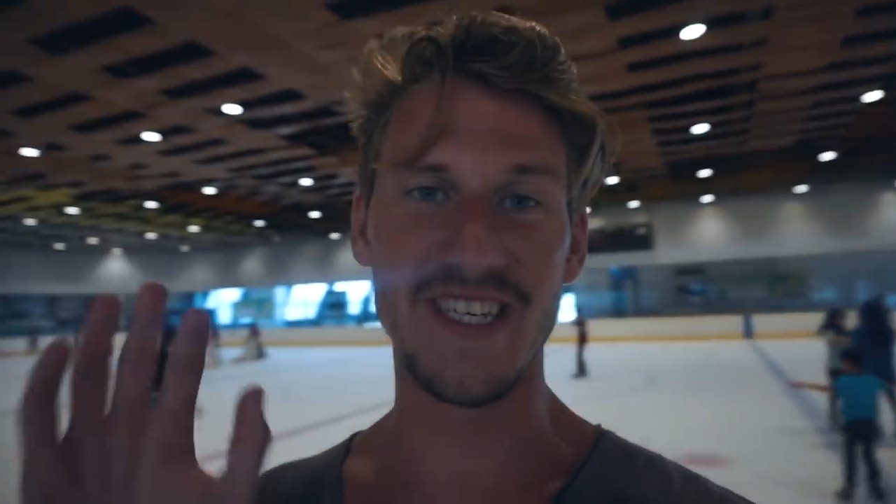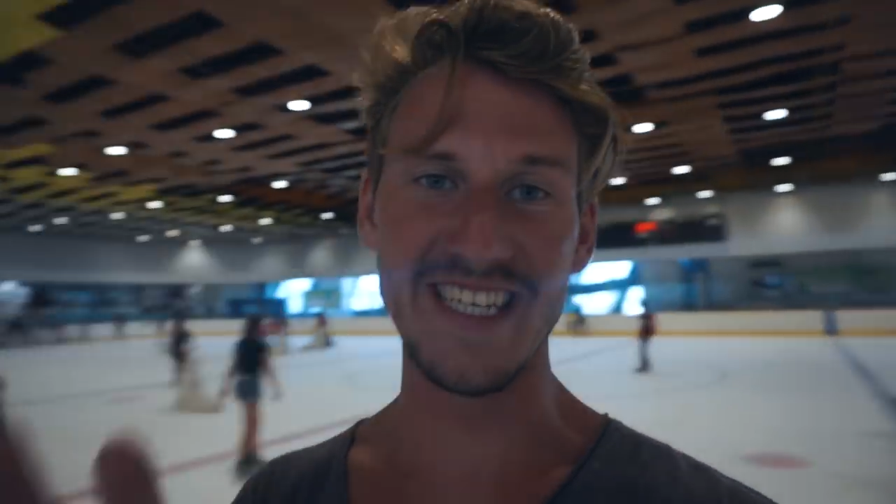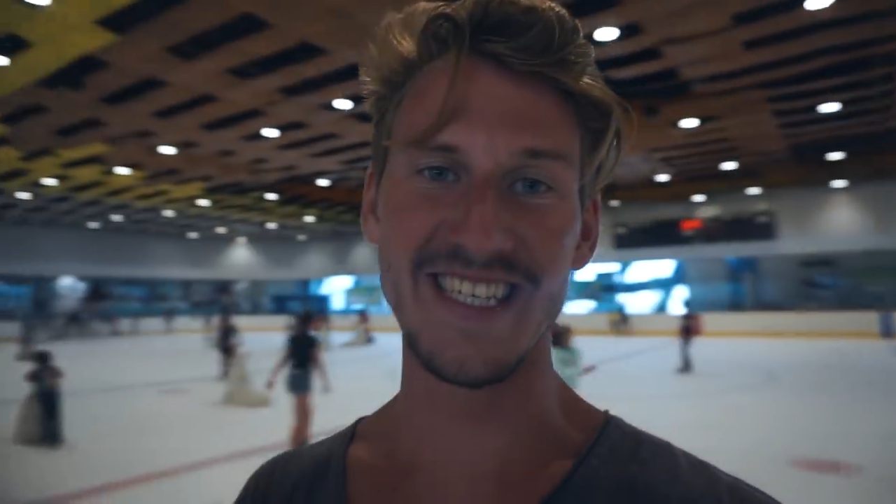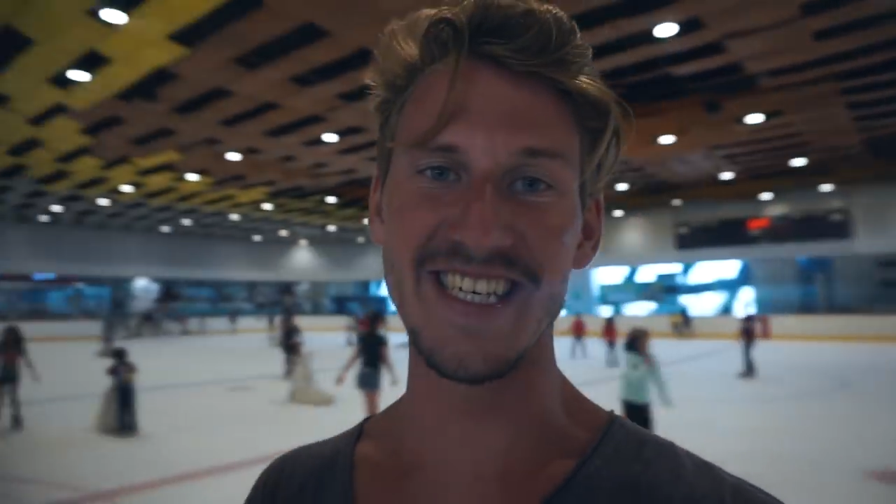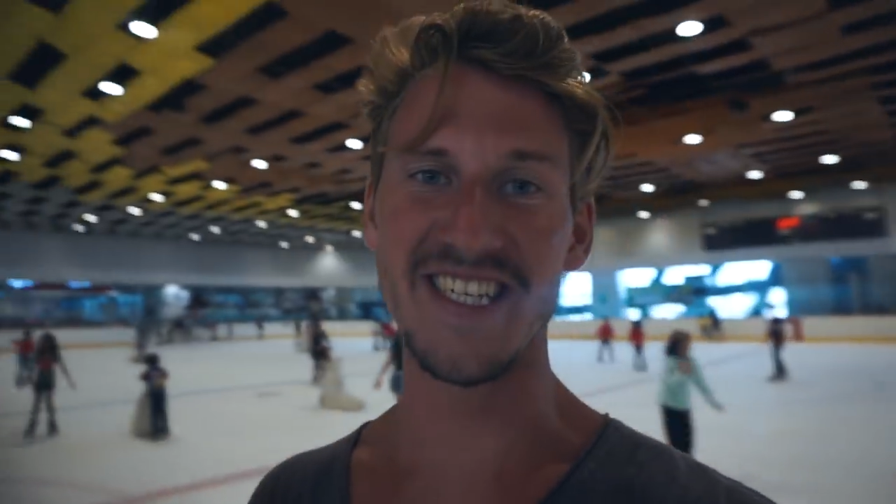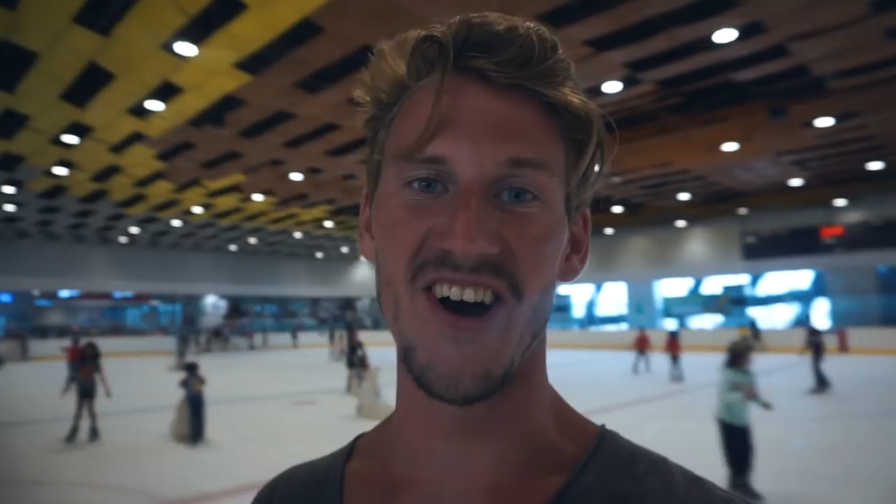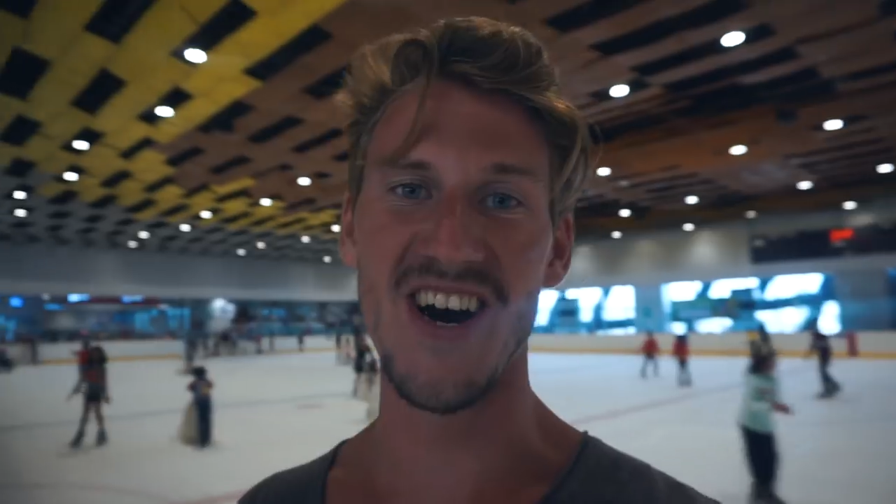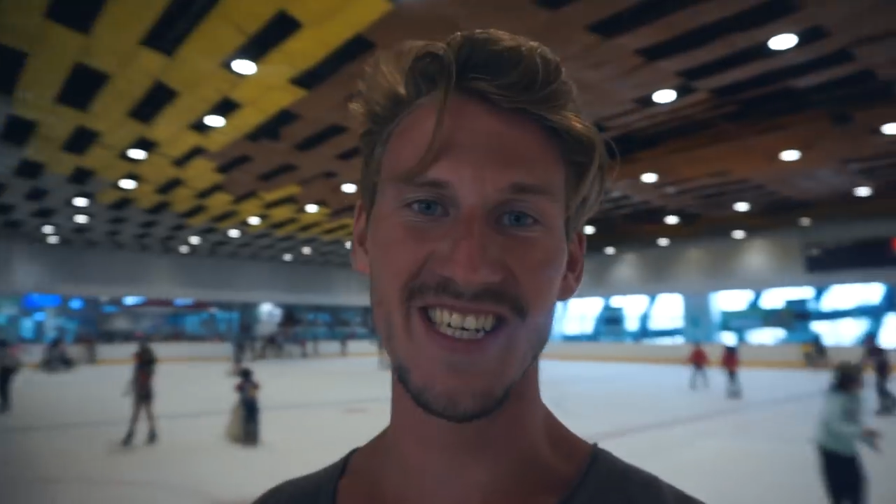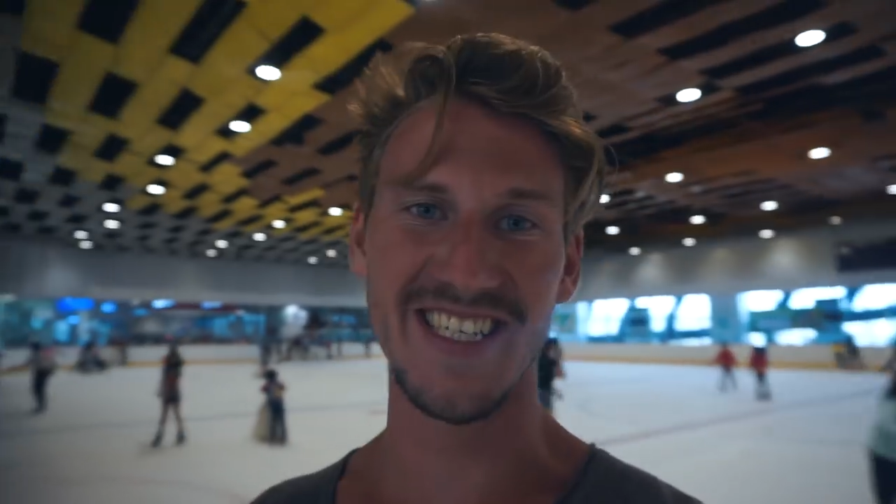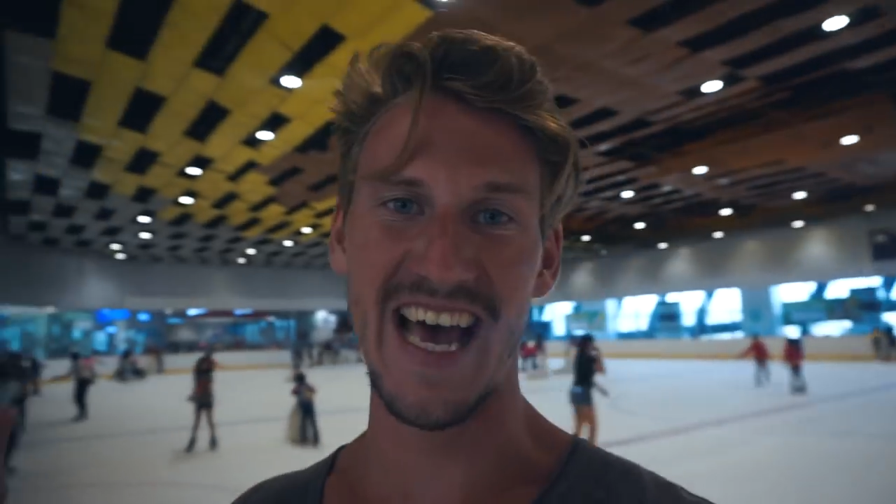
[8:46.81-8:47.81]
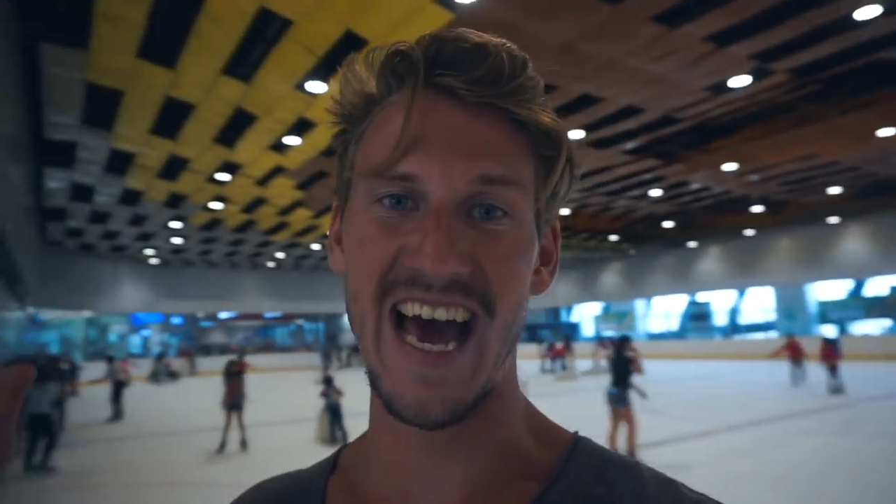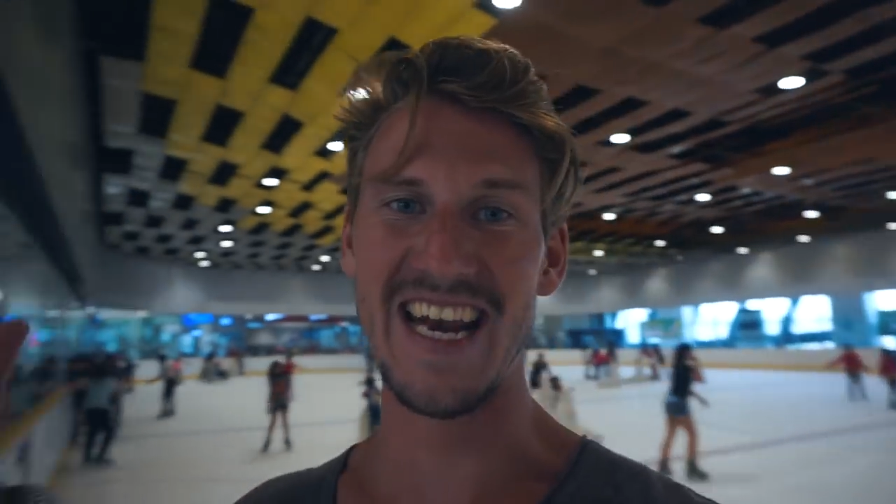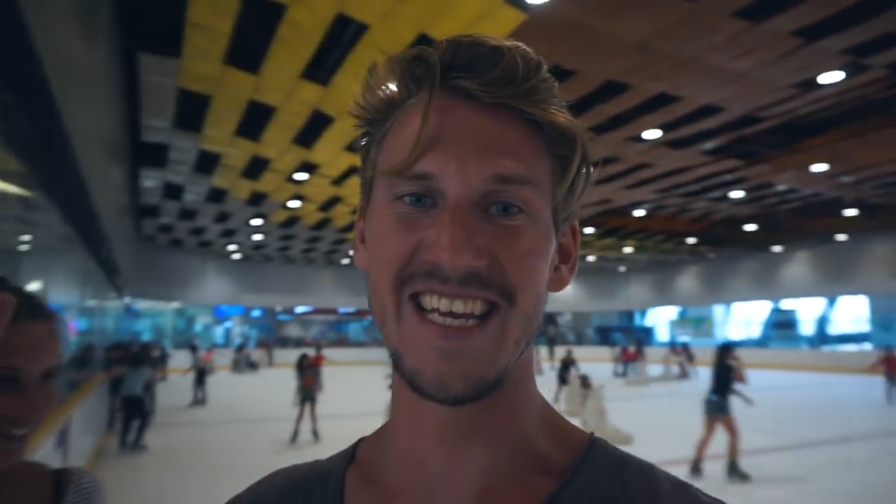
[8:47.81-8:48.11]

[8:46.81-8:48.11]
Disney songs, and